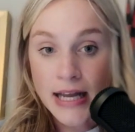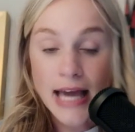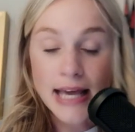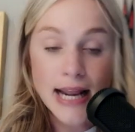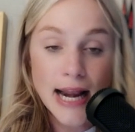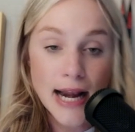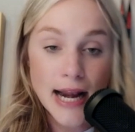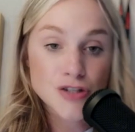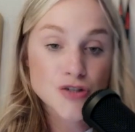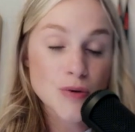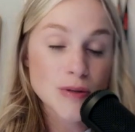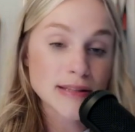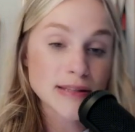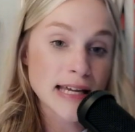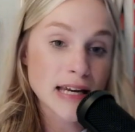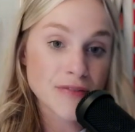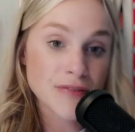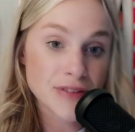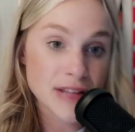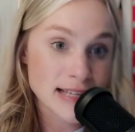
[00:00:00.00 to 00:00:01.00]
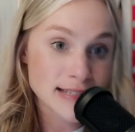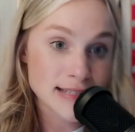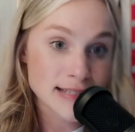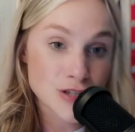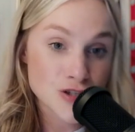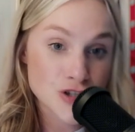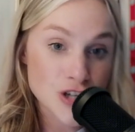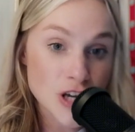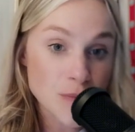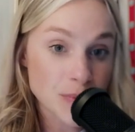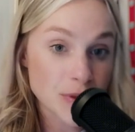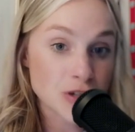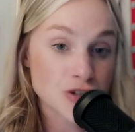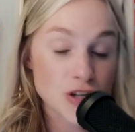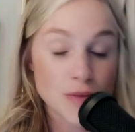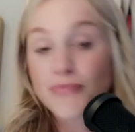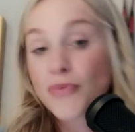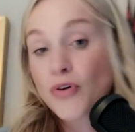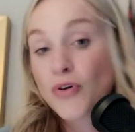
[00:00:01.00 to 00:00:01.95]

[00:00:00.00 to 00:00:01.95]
and heading to Atlanta for the SEC championship,